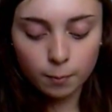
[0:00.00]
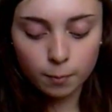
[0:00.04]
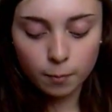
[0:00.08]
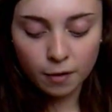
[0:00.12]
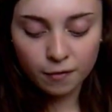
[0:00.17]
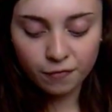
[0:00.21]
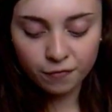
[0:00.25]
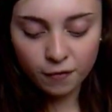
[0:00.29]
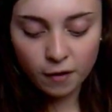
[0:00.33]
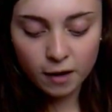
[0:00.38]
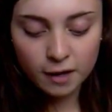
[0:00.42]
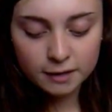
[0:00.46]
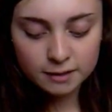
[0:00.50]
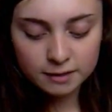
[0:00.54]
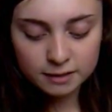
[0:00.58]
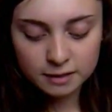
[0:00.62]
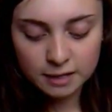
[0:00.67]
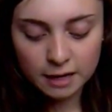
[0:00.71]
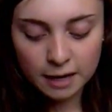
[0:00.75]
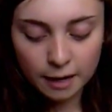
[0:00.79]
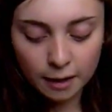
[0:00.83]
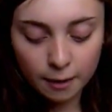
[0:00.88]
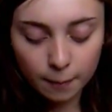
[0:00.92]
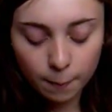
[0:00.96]
My
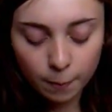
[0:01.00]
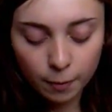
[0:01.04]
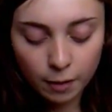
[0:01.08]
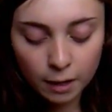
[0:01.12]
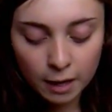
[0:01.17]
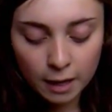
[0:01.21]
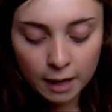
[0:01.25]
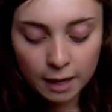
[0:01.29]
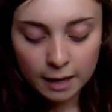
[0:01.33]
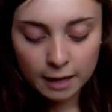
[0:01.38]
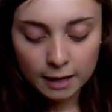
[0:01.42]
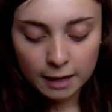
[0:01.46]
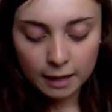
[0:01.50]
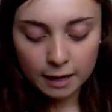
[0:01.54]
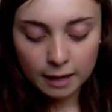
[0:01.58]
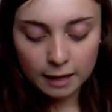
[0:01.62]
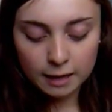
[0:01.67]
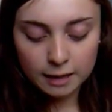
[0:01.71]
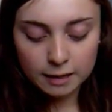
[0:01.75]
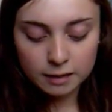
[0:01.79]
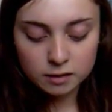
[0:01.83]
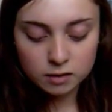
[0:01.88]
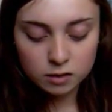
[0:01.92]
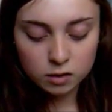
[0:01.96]
first tip
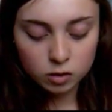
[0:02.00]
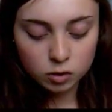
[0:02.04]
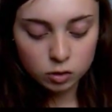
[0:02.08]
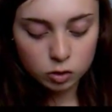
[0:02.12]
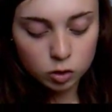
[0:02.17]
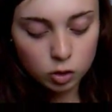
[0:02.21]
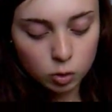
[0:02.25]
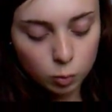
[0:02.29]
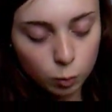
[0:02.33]
is